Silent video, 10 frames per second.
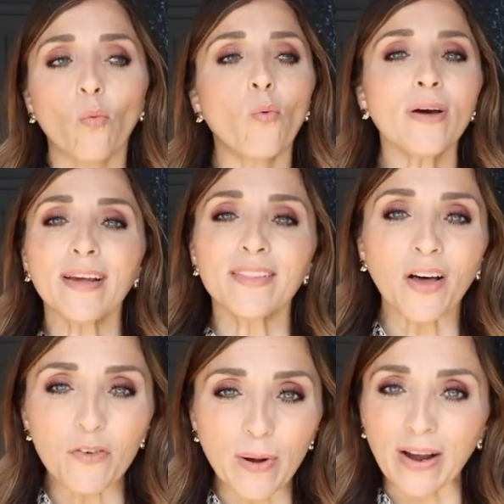What I
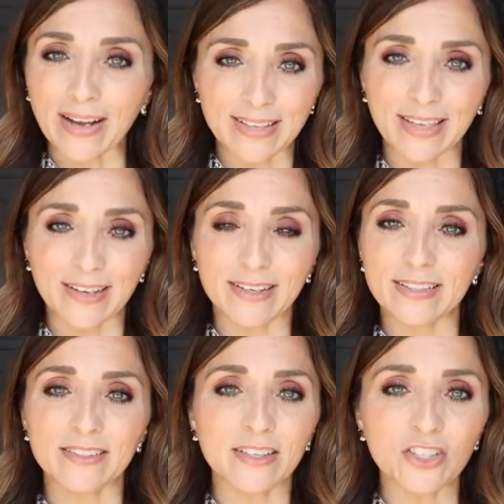love about IKEA
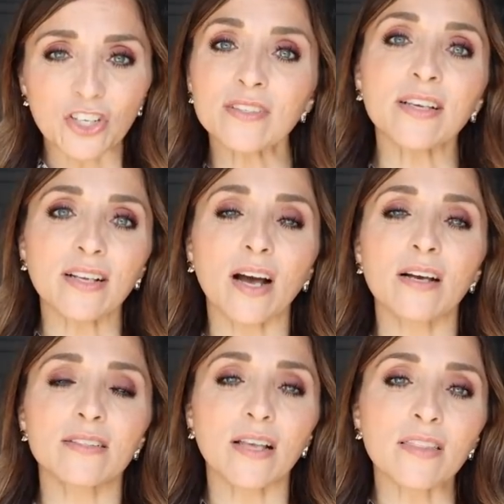is that just like
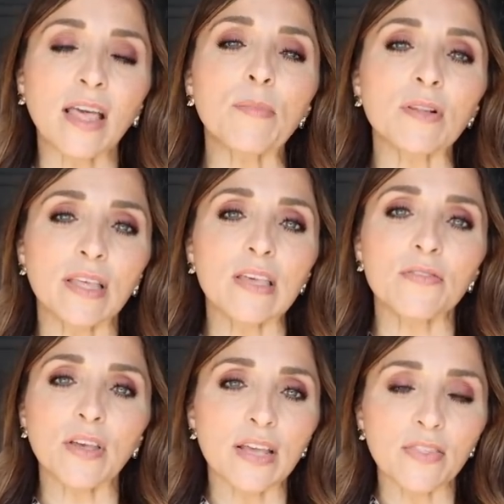us, they
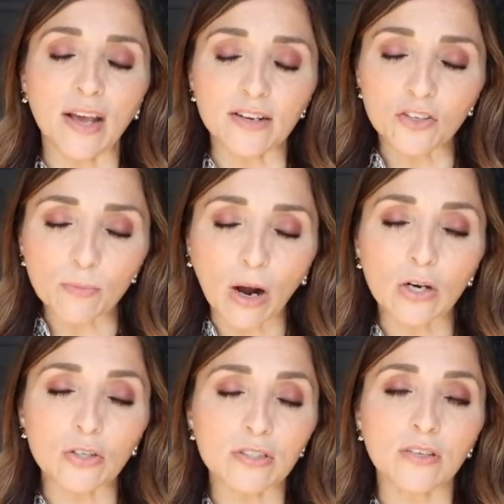believe in that
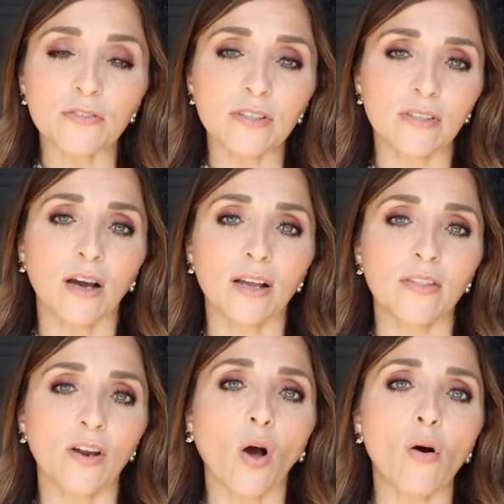democracy of design
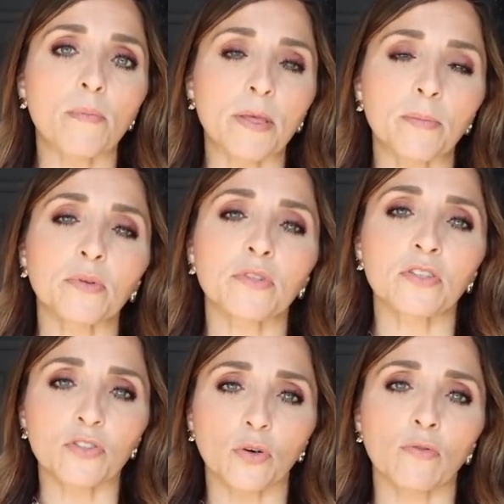that all people
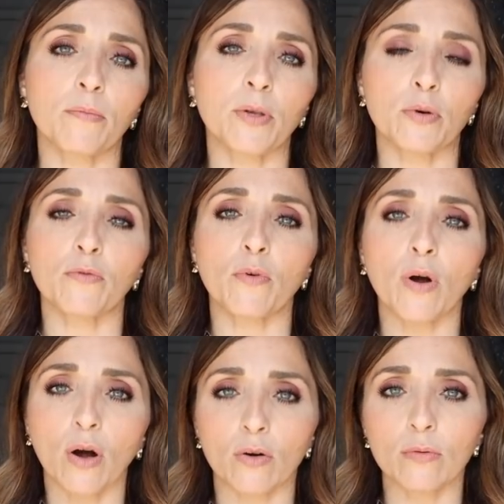deserve a beautiful
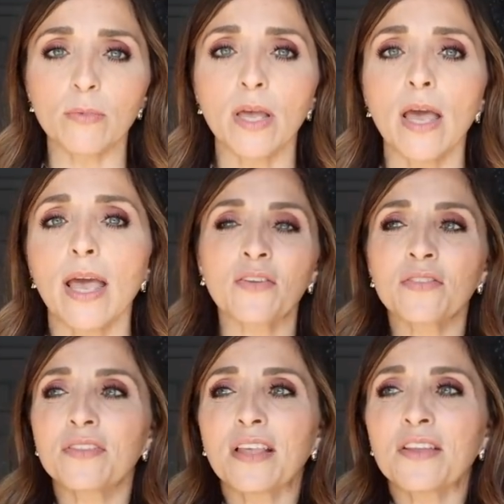home.
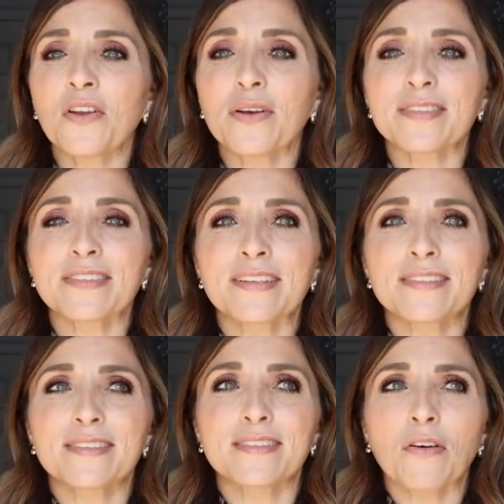You know, it's
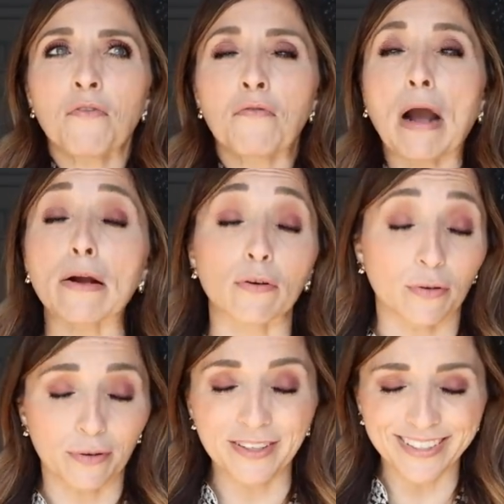it's viral.